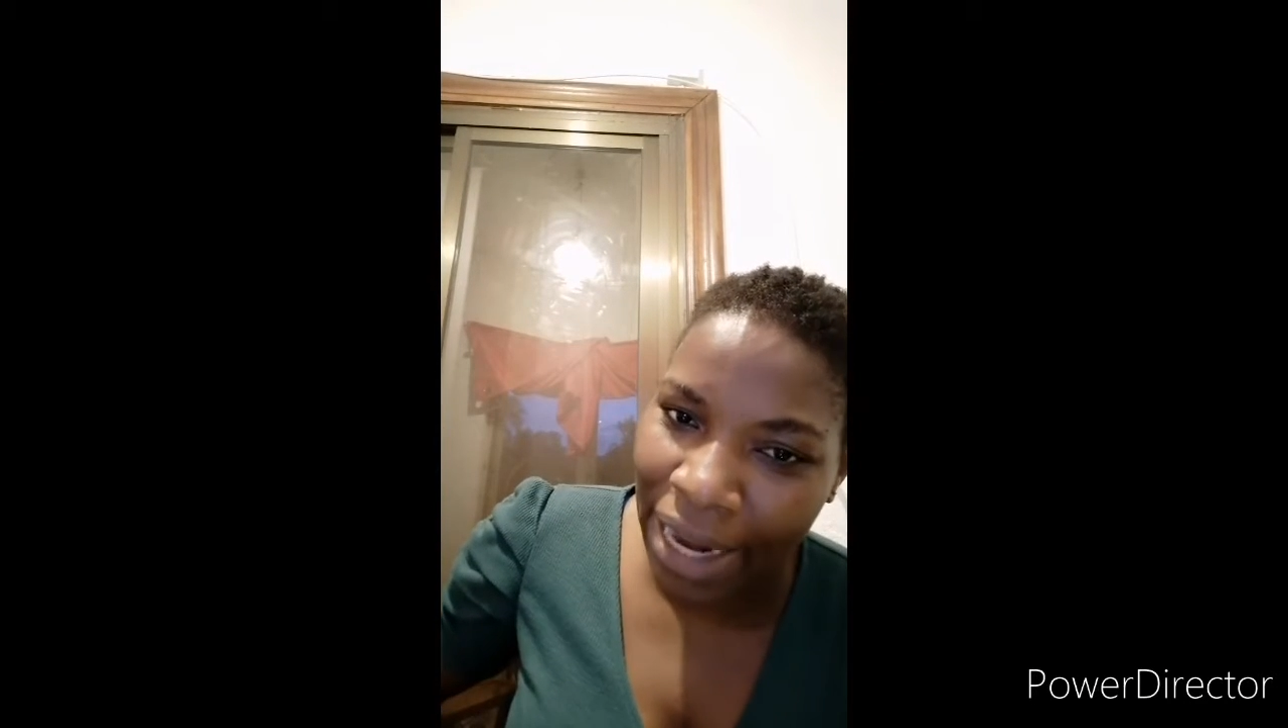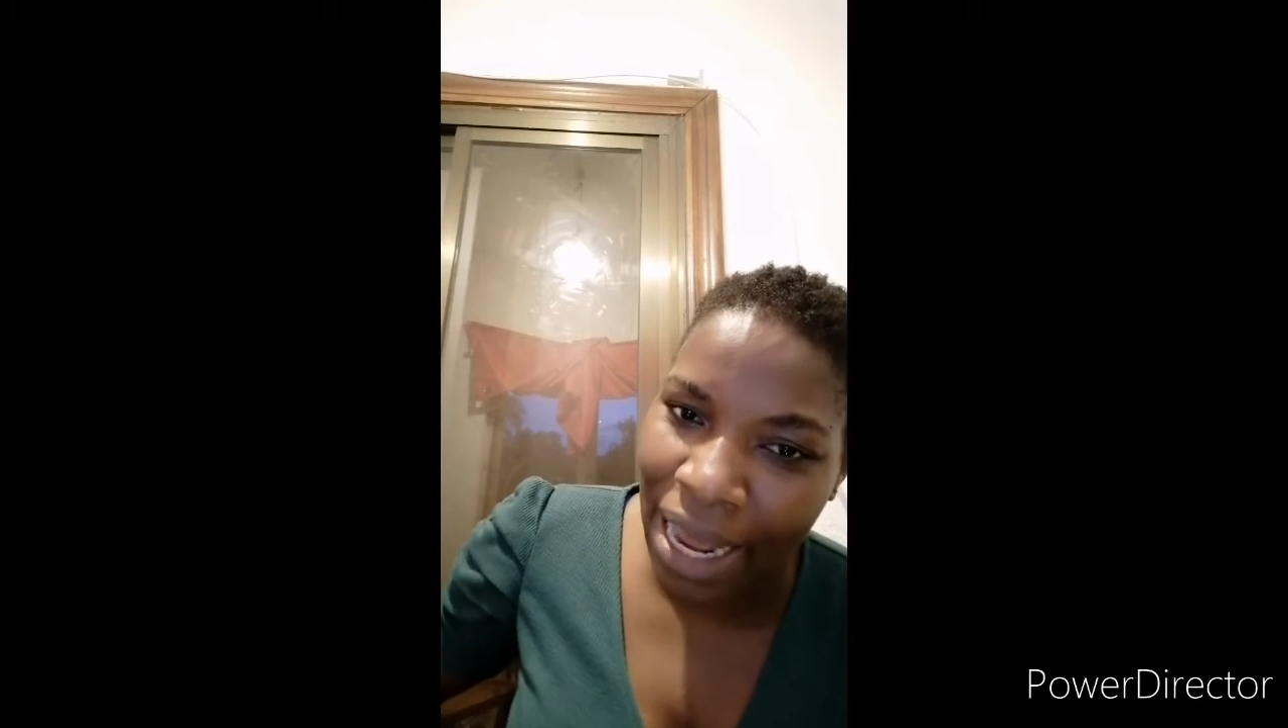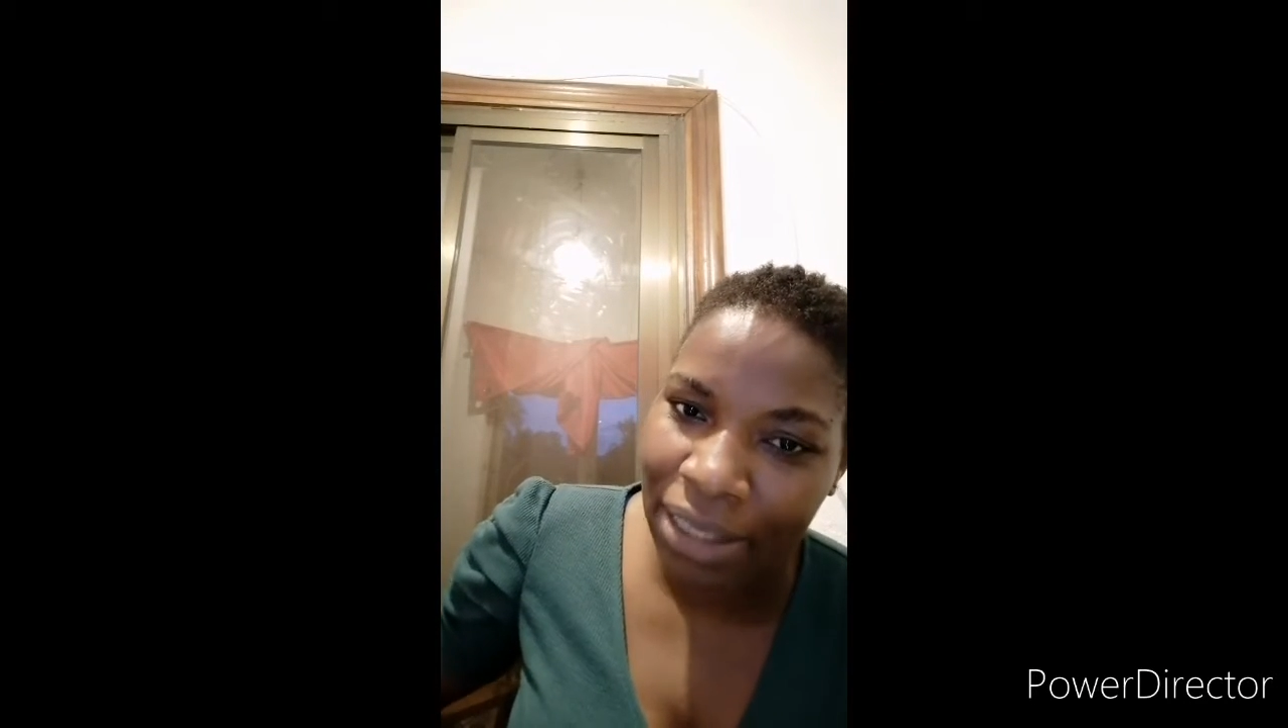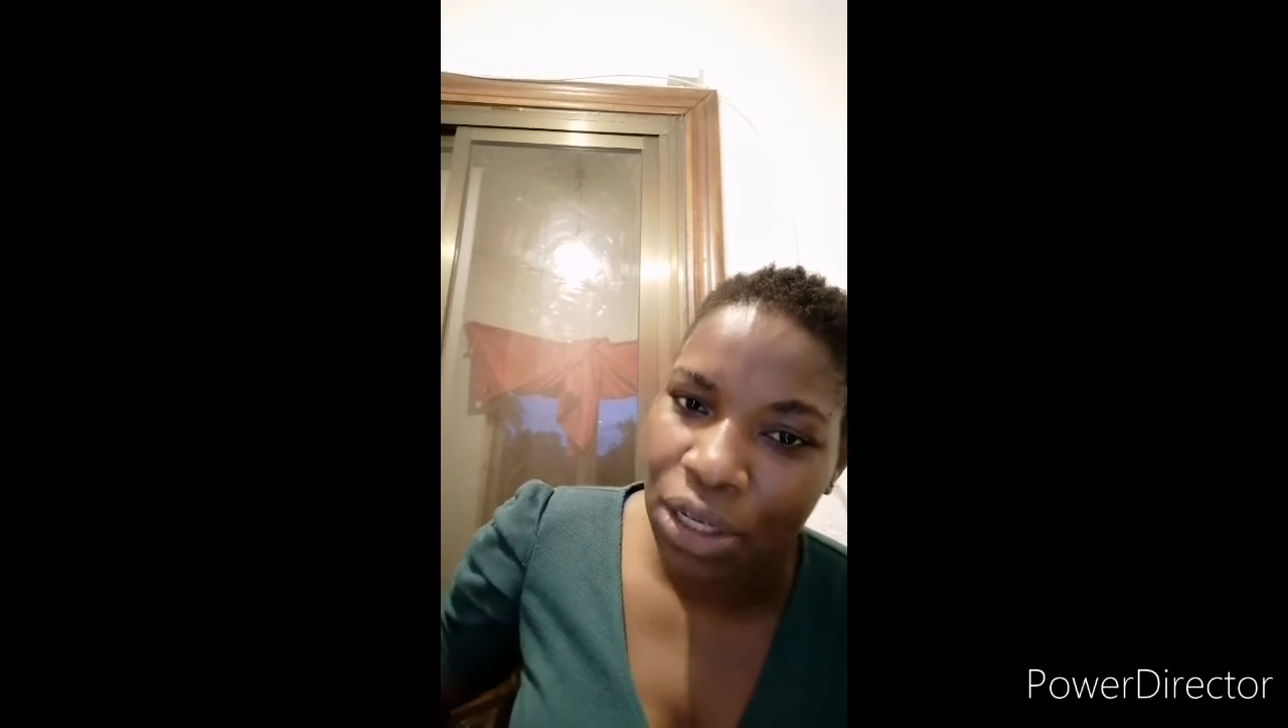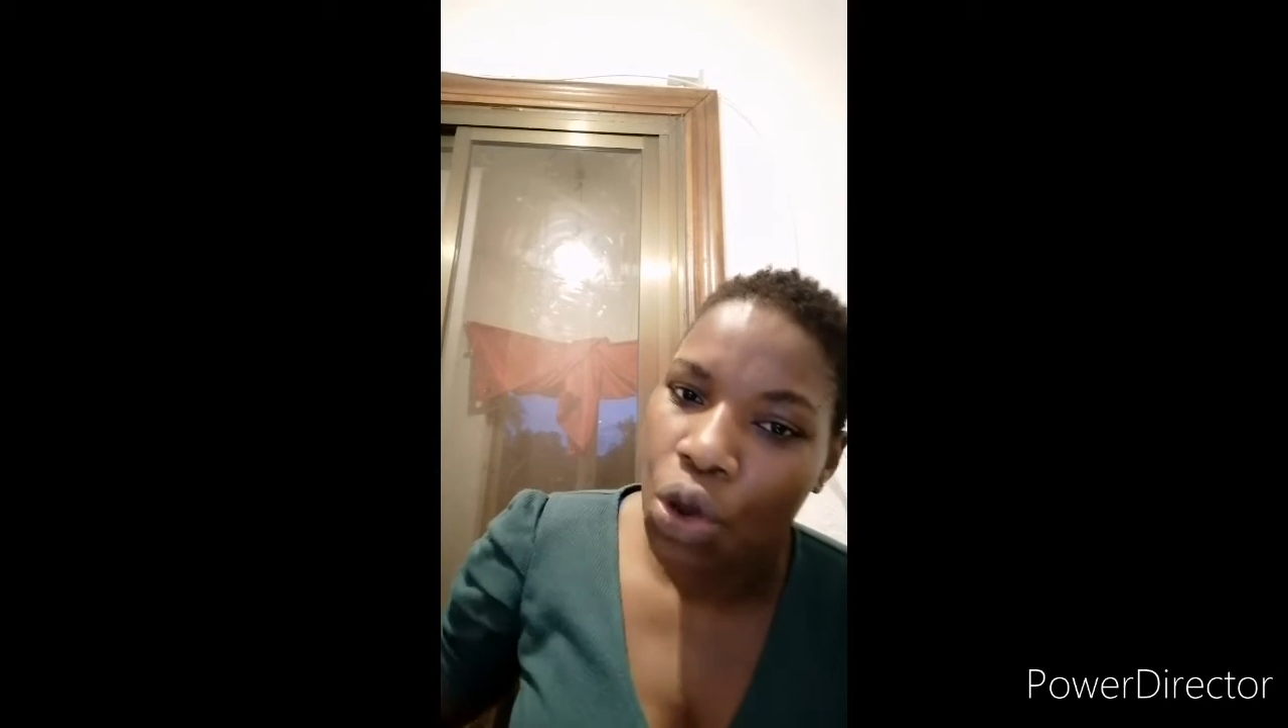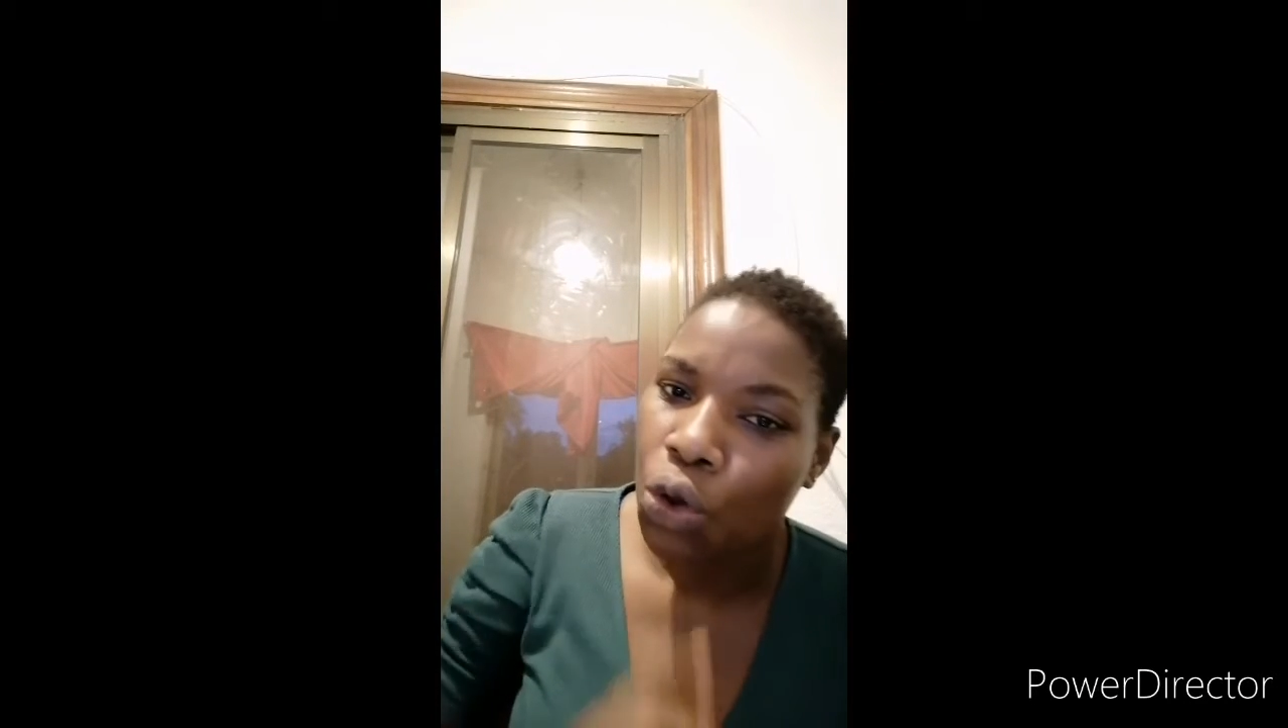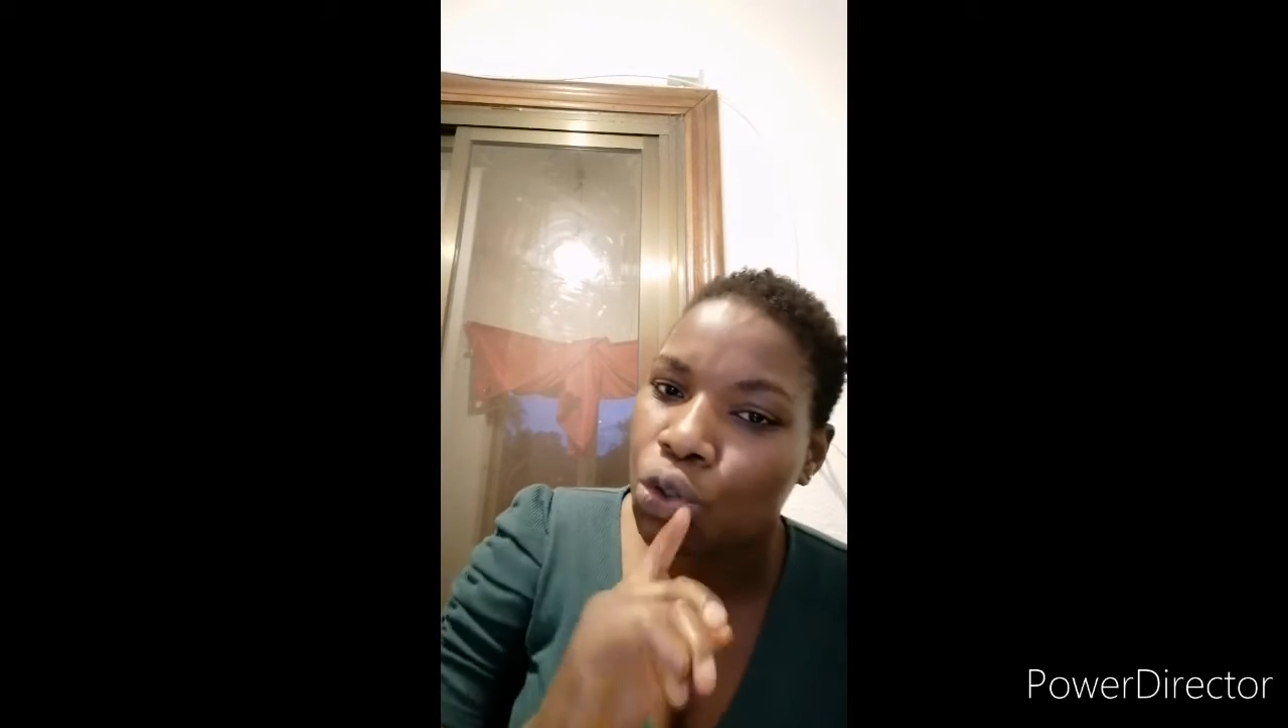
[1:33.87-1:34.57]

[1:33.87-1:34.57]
like that.